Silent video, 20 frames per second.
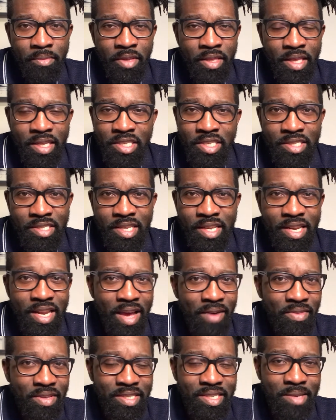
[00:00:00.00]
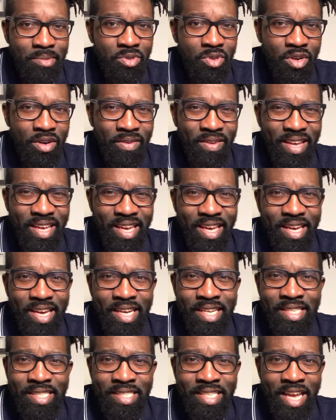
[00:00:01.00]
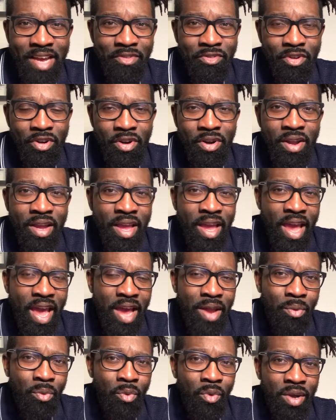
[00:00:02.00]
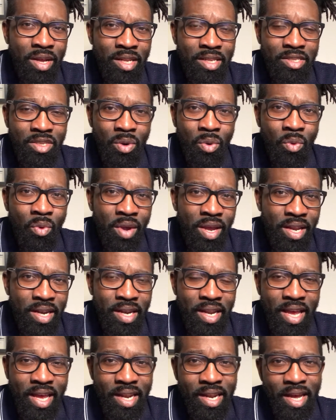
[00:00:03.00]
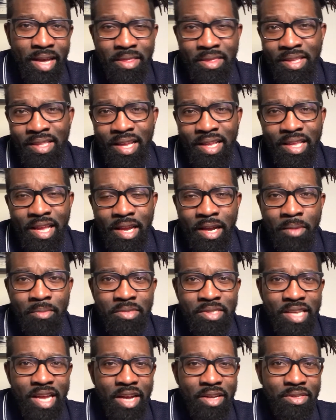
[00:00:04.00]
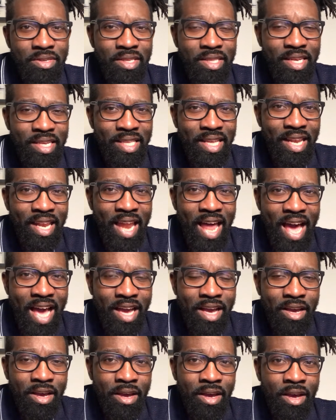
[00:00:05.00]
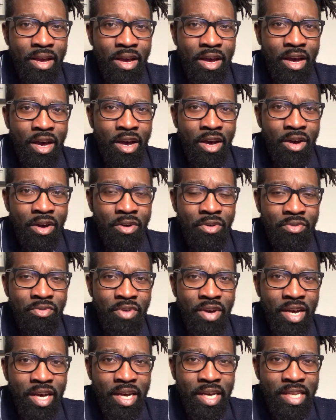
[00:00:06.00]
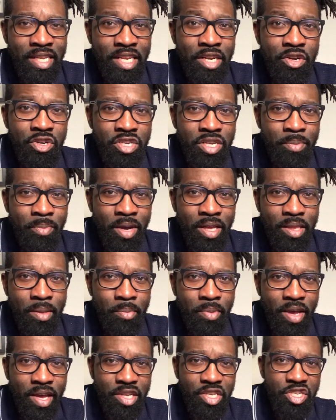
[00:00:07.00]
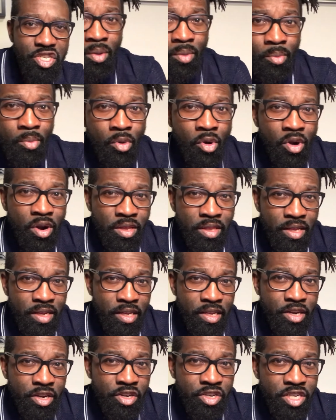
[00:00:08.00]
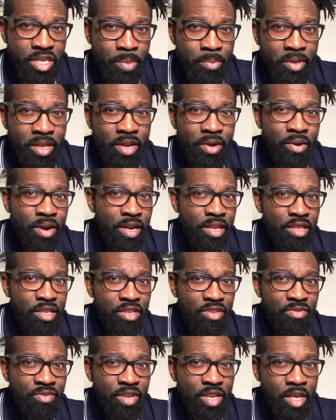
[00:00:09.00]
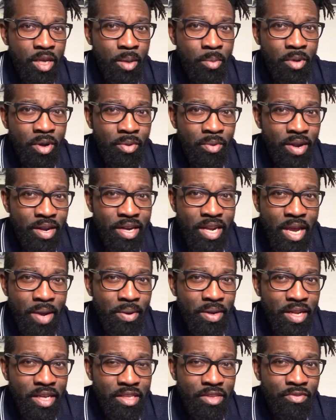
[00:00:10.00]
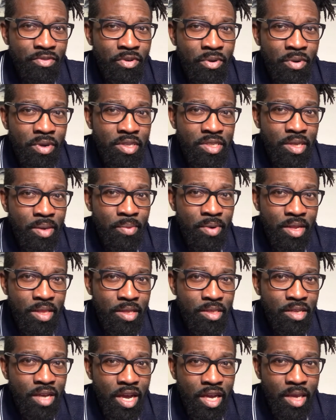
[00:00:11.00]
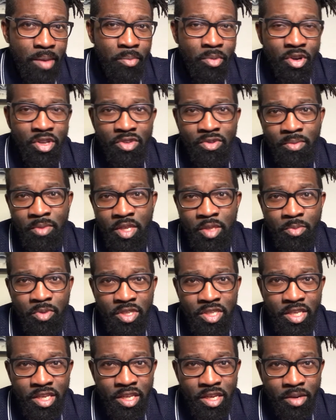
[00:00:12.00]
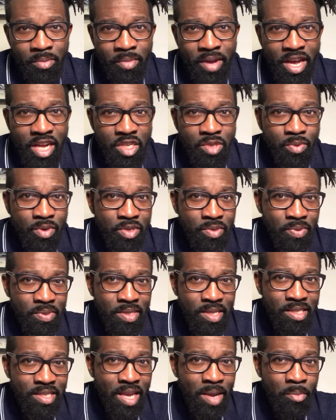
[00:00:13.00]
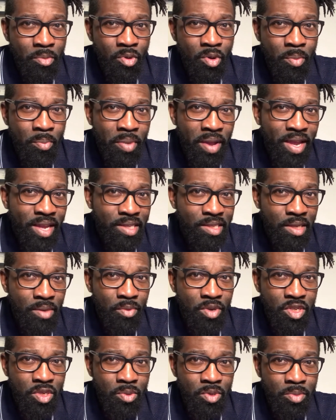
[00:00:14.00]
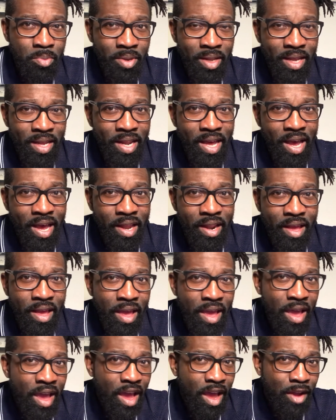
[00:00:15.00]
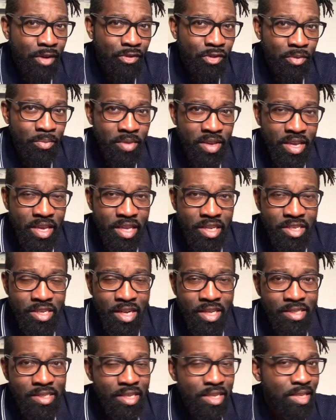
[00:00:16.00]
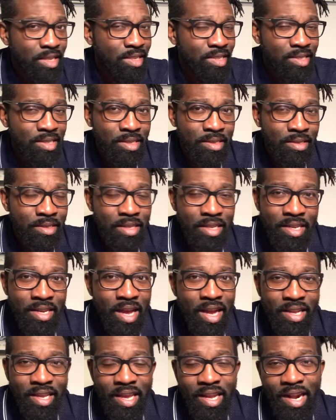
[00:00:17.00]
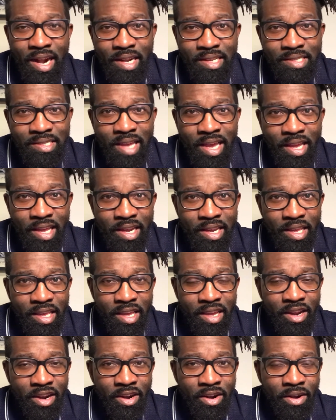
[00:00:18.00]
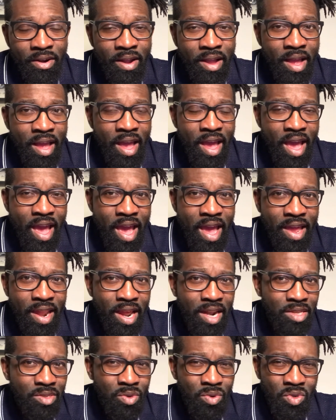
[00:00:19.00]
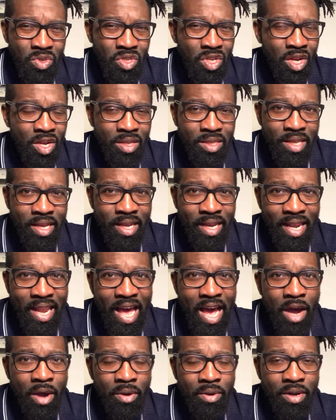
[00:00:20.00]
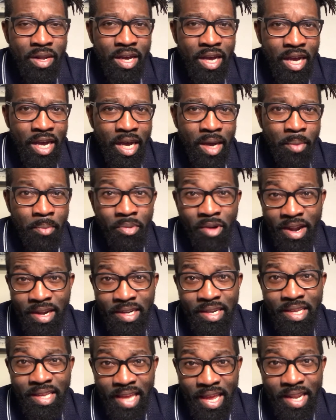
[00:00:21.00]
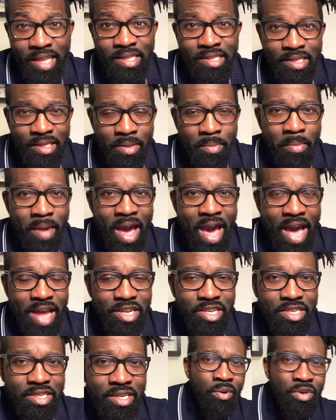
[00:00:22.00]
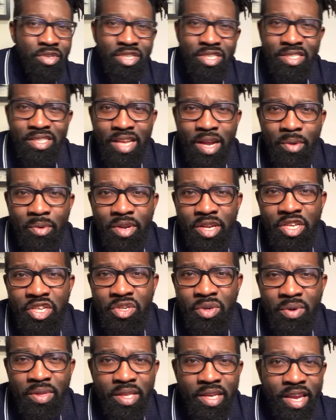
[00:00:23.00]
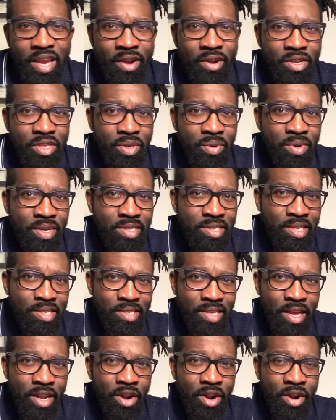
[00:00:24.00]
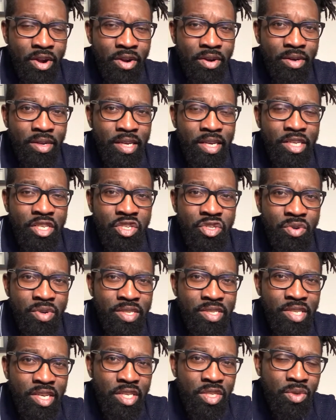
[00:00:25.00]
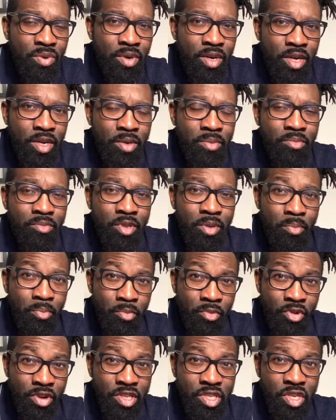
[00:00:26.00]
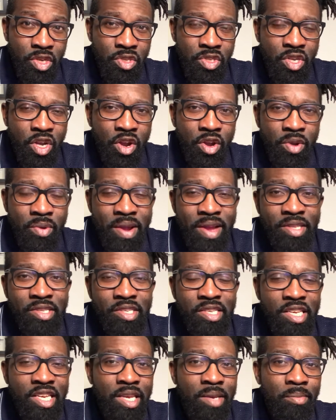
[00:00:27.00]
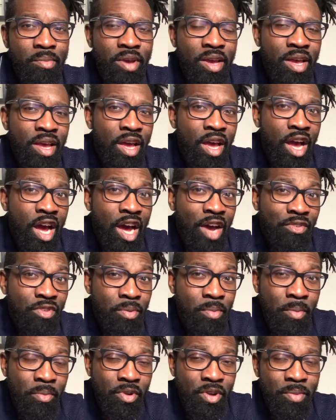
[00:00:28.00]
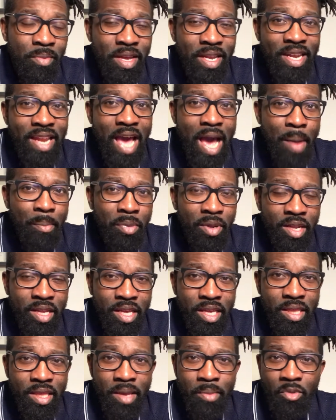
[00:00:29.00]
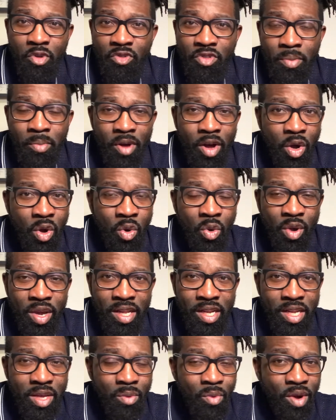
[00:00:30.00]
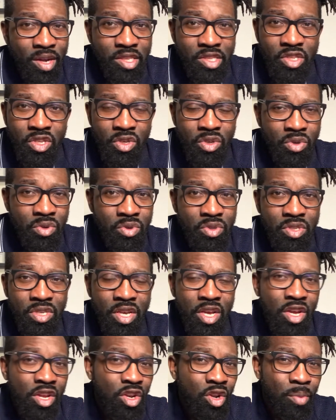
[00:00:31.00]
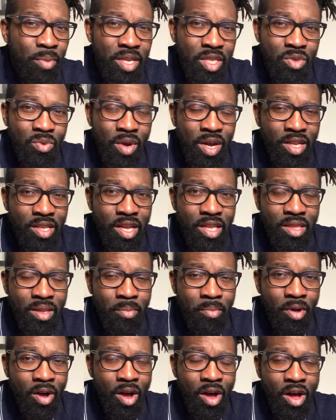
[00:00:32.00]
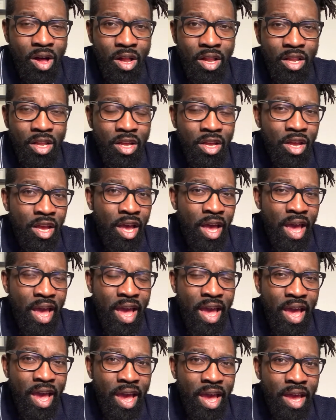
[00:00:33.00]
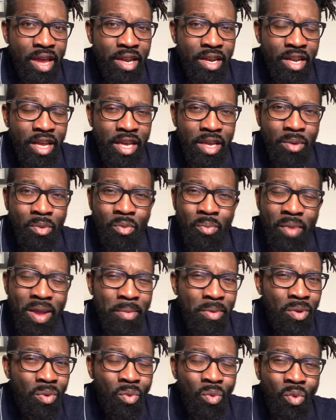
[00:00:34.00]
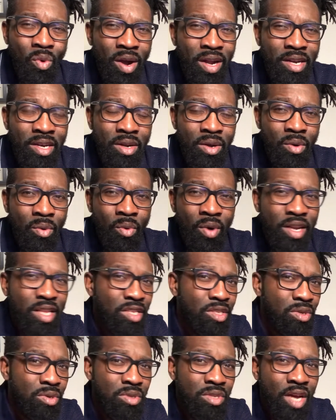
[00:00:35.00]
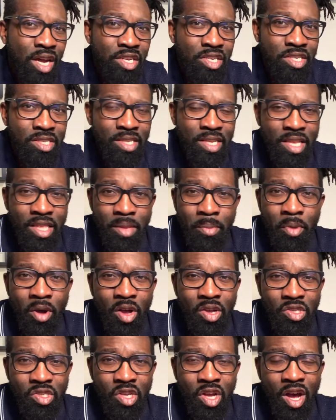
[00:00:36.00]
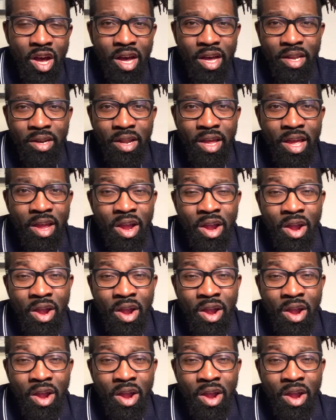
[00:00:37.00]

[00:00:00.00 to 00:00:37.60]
they just didn't have the same sort of like endeavor and will to win. And I think that comes down to like the lack of leadership on the pitch. More on the leadership later on in this video, but right now I'd like to focus on one of the talking points from this particular match, which was the tempo and pace at which it was played at. And for me, Chelsea just did not get out of second gear, and as a result, they allowed Brighton to get into the match. We're just not really showing the characteristics that are intrinsic to a Maurizio Sarri-ran team. If you remember him at Napoli, they moved the ball quickly, 1-2s, nobody dwelled on the ball, and like maybe one and two touches and then the ball is gone.